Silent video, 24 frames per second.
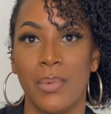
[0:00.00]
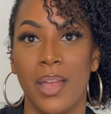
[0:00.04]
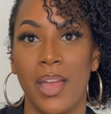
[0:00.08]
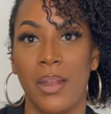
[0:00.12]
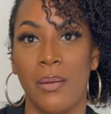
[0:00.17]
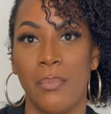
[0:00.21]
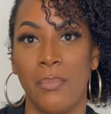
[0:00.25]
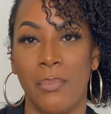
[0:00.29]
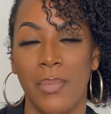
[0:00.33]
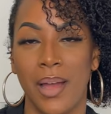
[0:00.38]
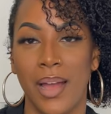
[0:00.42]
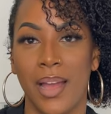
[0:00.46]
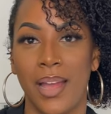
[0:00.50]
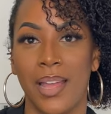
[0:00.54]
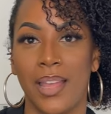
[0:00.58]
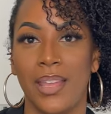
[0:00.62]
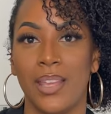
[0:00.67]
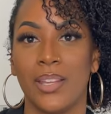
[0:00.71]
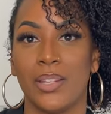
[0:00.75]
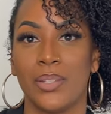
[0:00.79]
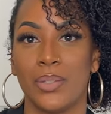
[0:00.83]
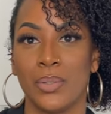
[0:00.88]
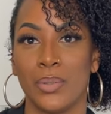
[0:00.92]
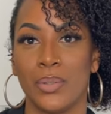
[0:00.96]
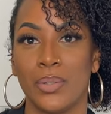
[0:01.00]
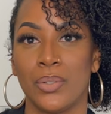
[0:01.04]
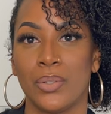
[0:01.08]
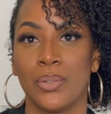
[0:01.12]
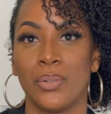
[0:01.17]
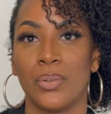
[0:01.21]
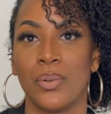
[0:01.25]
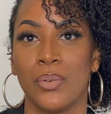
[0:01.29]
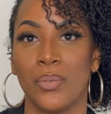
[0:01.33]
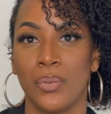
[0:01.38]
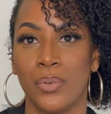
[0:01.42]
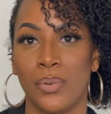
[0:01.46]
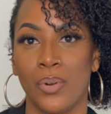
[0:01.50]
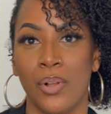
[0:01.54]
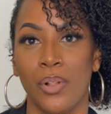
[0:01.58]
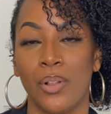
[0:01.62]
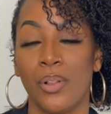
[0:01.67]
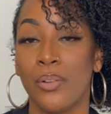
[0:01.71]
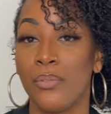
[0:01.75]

and my total overall